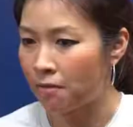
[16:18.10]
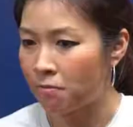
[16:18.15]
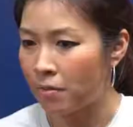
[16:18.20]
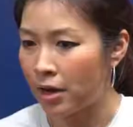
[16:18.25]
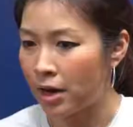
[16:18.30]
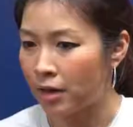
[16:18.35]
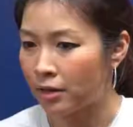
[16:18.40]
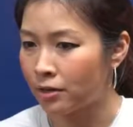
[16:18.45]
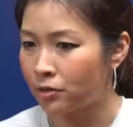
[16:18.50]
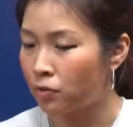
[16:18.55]

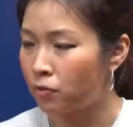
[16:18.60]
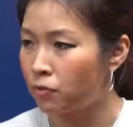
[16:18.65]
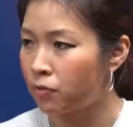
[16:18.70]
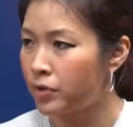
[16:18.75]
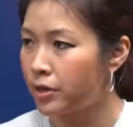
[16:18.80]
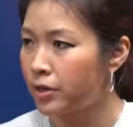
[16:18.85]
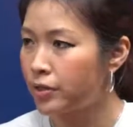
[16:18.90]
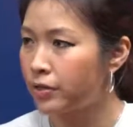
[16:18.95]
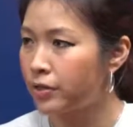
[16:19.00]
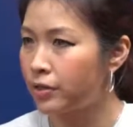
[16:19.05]
and
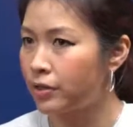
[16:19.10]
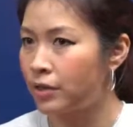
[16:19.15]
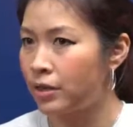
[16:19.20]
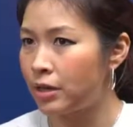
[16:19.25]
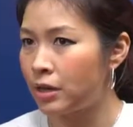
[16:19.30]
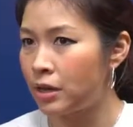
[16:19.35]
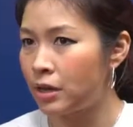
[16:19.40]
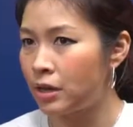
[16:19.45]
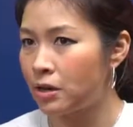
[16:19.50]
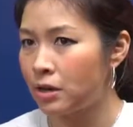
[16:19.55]
with
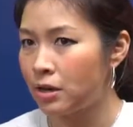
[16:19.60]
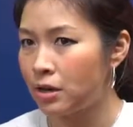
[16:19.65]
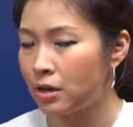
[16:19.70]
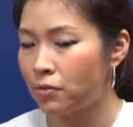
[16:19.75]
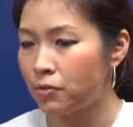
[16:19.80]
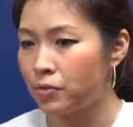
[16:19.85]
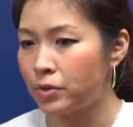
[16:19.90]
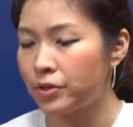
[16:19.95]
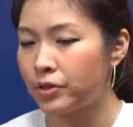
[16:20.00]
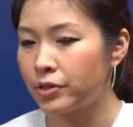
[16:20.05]

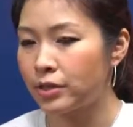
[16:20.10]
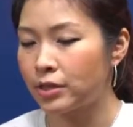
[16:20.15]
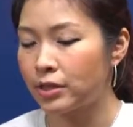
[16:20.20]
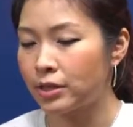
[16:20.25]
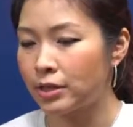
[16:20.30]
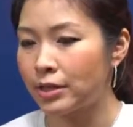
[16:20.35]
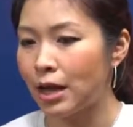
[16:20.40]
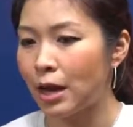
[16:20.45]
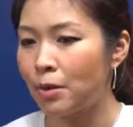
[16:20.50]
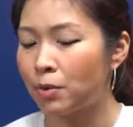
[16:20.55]
this
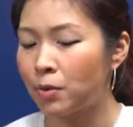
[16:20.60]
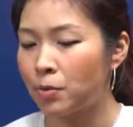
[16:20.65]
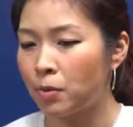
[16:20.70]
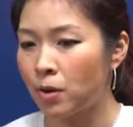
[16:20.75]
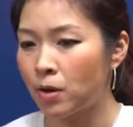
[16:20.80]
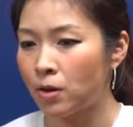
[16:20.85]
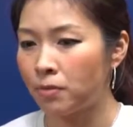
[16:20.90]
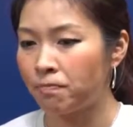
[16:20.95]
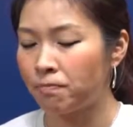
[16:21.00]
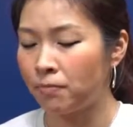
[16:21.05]

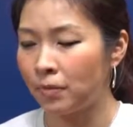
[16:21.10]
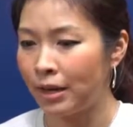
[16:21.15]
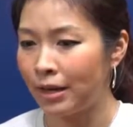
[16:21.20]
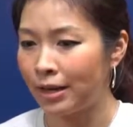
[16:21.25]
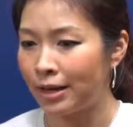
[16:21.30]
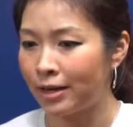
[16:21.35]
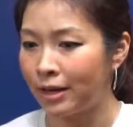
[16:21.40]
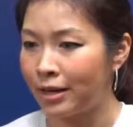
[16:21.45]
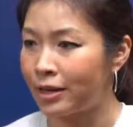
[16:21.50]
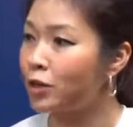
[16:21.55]
Cyberpod like
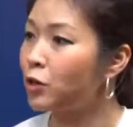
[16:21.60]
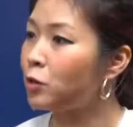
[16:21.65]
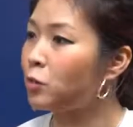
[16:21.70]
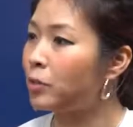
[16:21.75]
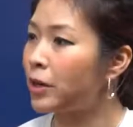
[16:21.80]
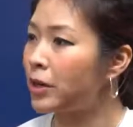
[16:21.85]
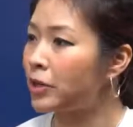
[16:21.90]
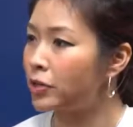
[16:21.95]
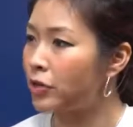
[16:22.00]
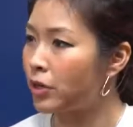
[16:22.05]

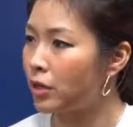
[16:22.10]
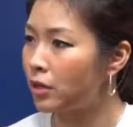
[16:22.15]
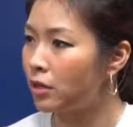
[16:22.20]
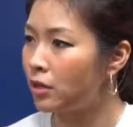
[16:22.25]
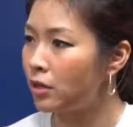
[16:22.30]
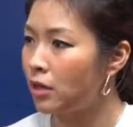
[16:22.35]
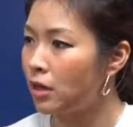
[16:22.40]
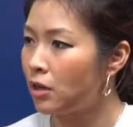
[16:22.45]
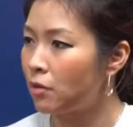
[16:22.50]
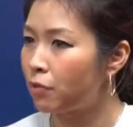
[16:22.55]
incubation
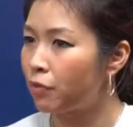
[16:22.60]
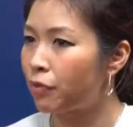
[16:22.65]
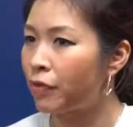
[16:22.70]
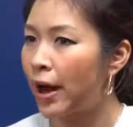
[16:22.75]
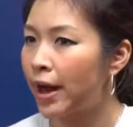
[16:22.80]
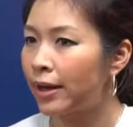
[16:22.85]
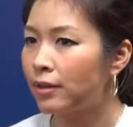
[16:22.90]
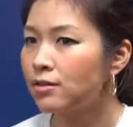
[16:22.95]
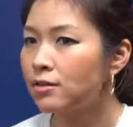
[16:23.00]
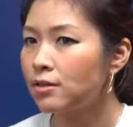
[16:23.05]

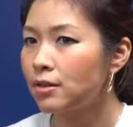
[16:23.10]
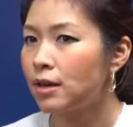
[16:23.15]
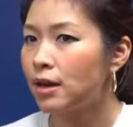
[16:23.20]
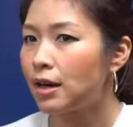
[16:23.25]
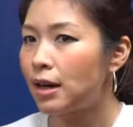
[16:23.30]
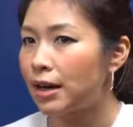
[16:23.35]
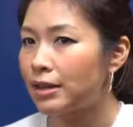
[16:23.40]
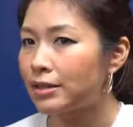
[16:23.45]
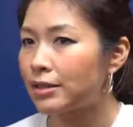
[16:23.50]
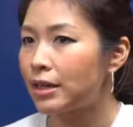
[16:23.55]
brand,
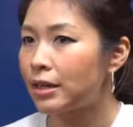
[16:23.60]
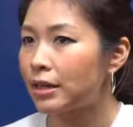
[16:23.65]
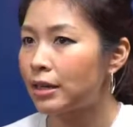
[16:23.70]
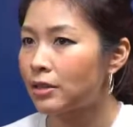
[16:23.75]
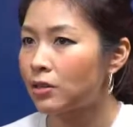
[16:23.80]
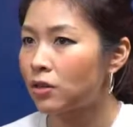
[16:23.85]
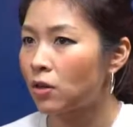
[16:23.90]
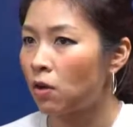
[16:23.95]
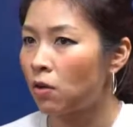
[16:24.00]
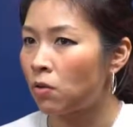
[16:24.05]
I think
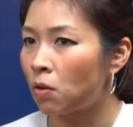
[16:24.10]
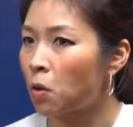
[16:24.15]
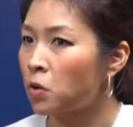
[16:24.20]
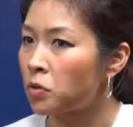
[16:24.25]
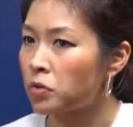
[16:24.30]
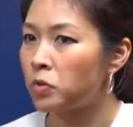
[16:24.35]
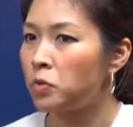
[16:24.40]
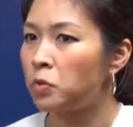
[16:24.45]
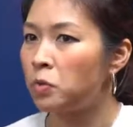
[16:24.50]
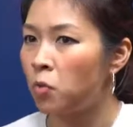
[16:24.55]
it's
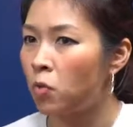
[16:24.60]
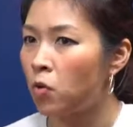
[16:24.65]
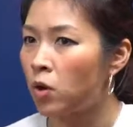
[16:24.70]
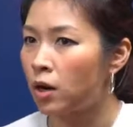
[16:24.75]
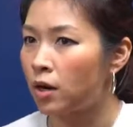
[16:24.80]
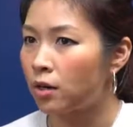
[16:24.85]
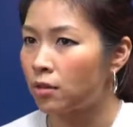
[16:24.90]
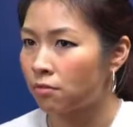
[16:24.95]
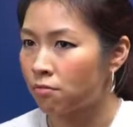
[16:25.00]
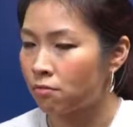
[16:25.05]
also
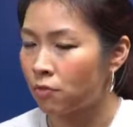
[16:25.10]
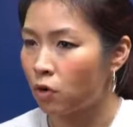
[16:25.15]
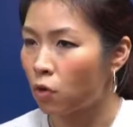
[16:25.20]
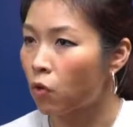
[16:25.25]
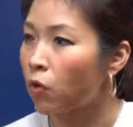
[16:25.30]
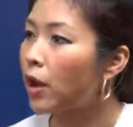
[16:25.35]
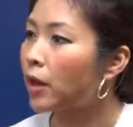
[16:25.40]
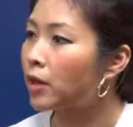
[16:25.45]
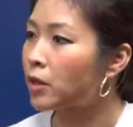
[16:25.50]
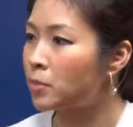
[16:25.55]
more
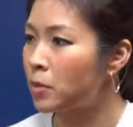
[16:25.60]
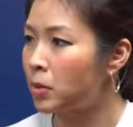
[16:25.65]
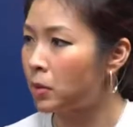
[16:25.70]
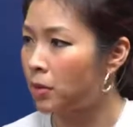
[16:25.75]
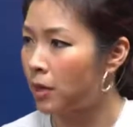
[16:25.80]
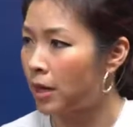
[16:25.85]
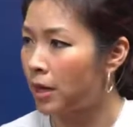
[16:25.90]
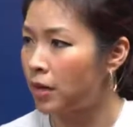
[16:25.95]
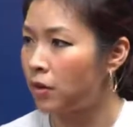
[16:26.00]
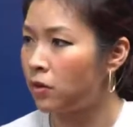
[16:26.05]
credible
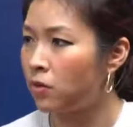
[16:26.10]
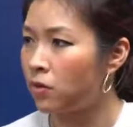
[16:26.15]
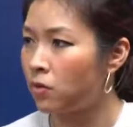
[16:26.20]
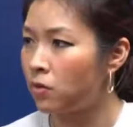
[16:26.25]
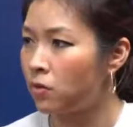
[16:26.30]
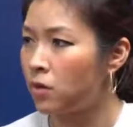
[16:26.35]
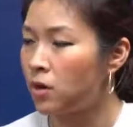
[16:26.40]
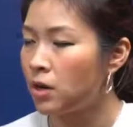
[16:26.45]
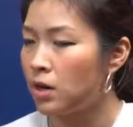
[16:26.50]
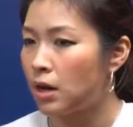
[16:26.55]
that you.
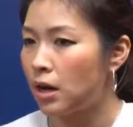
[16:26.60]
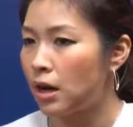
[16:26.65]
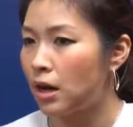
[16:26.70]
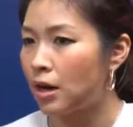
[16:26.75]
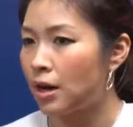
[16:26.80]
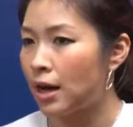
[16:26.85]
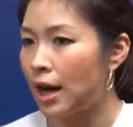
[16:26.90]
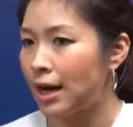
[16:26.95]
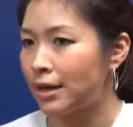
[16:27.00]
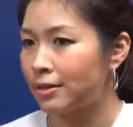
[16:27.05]

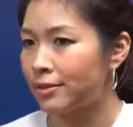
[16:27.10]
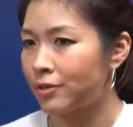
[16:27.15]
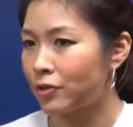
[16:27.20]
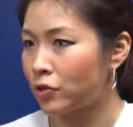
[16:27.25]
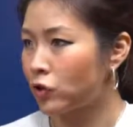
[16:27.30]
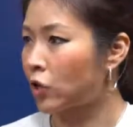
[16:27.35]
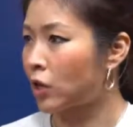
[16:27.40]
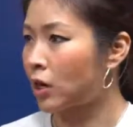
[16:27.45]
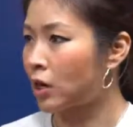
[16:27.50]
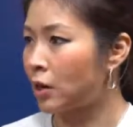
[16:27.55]
As a
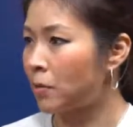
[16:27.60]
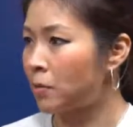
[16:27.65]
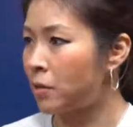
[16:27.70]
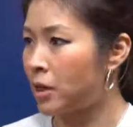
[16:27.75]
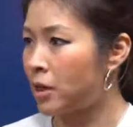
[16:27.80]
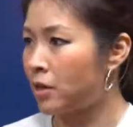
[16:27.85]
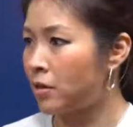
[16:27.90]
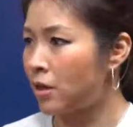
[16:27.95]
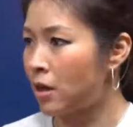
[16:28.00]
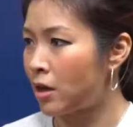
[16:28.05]
startup
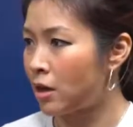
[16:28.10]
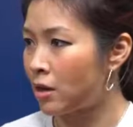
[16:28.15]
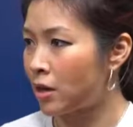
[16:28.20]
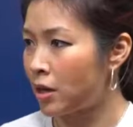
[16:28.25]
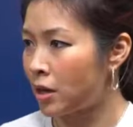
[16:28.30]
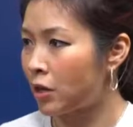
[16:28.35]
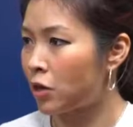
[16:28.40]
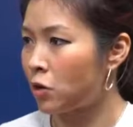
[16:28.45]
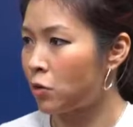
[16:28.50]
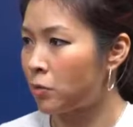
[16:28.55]
in the
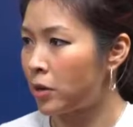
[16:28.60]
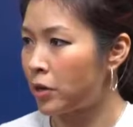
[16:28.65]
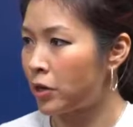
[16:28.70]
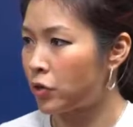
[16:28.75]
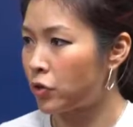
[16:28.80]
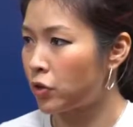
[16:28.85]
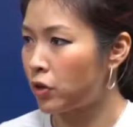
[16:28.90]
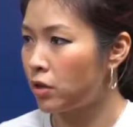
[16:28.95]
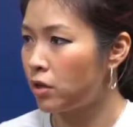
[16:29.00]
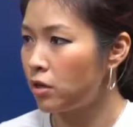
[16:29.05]

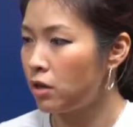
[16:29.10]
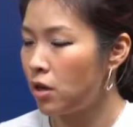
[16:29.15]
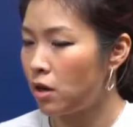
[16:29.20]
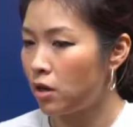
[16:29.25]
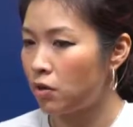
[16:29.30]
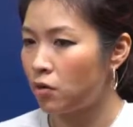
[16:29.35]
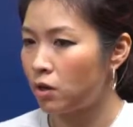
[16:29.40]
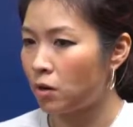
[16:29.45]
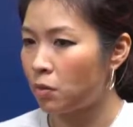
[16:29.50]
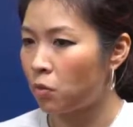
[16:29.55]
incubation,
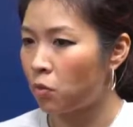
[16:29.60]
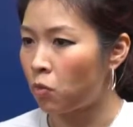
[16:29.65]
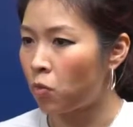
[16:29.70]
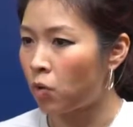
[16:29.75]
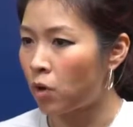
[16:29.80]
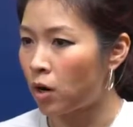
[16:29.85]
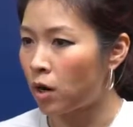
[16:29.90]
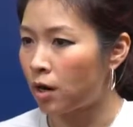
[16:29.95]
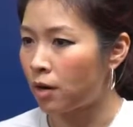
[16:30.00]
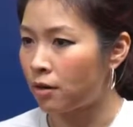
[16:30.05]
you're
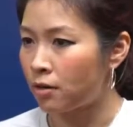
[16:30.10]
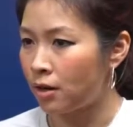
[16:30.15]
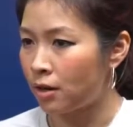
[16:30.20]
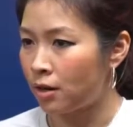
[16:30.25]
more